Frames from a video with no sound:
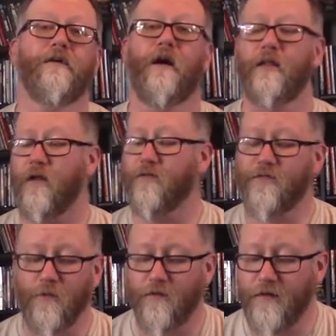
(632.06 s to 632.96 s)
I, I, love
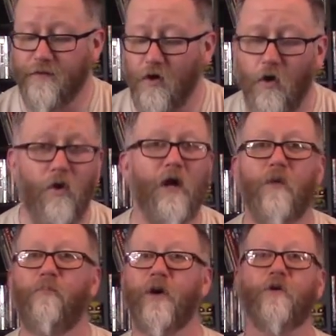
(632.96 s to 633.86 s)
this movie. So
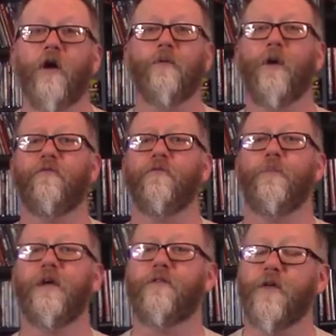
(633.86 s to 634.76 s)
big recommend from
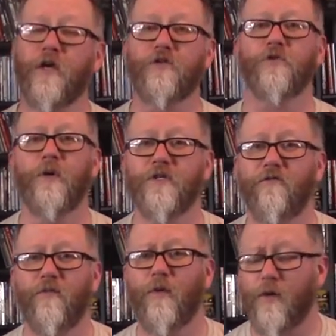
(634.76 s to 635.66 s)
me. Thank you so much,
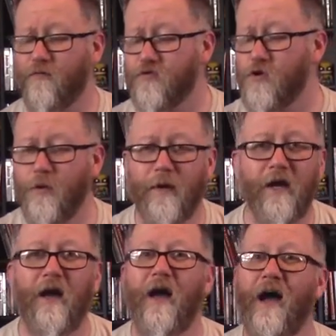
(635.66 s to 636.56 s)
everybody, for joining
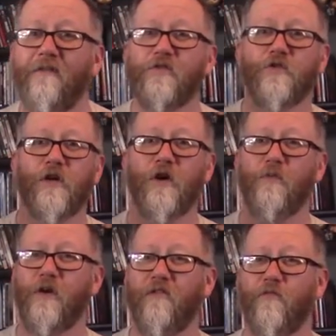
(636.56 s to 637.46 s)
me. Have a drink
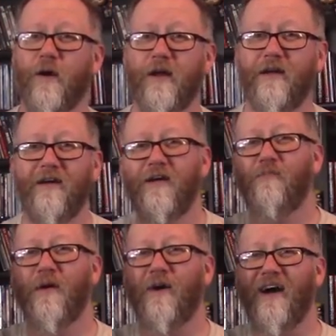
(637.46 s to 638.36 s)
on me, everybody.
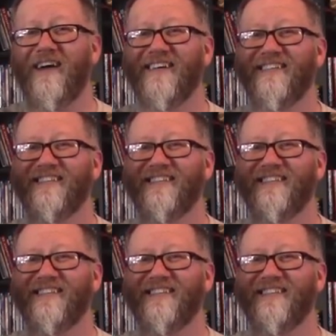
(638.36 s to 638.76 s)
Bye bye.